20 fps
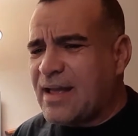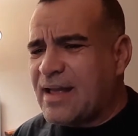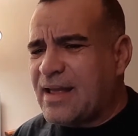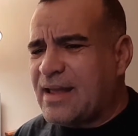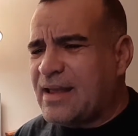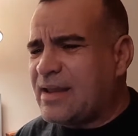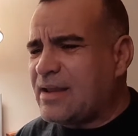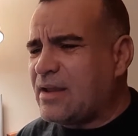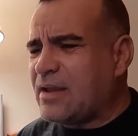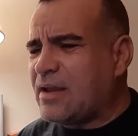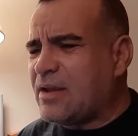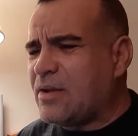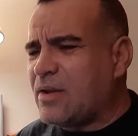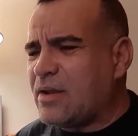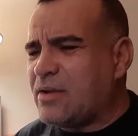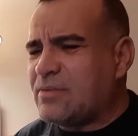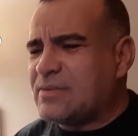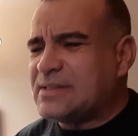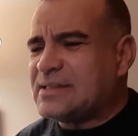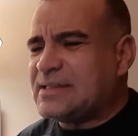
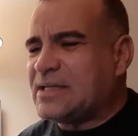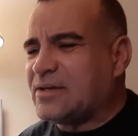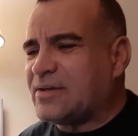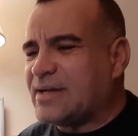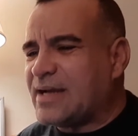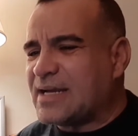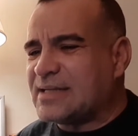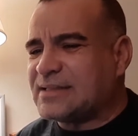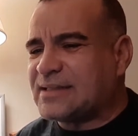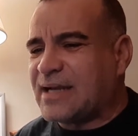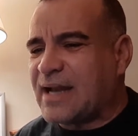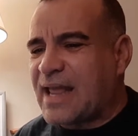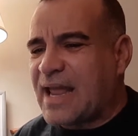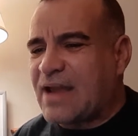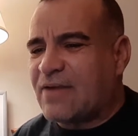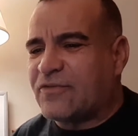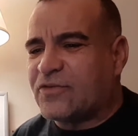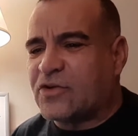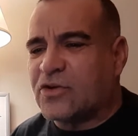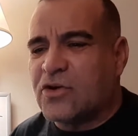He was here yesterday
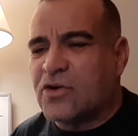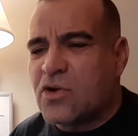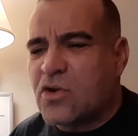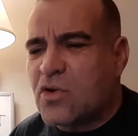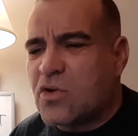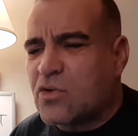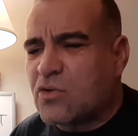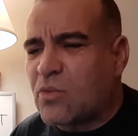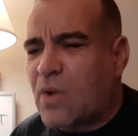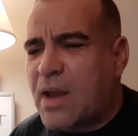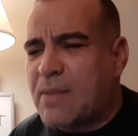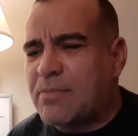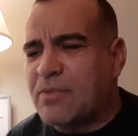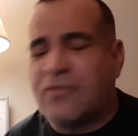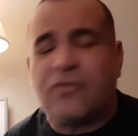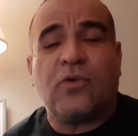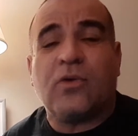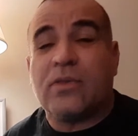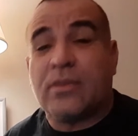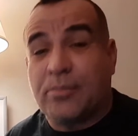afternoon, right
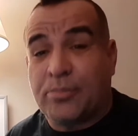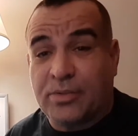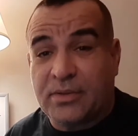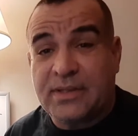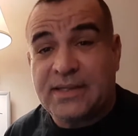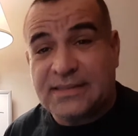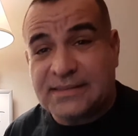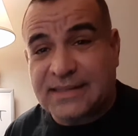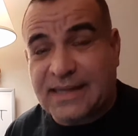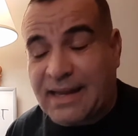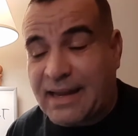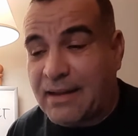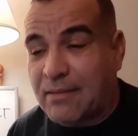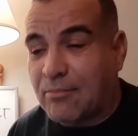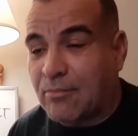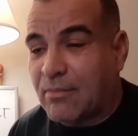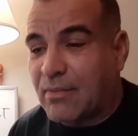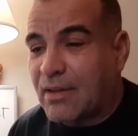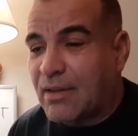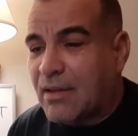before the police
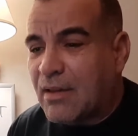came.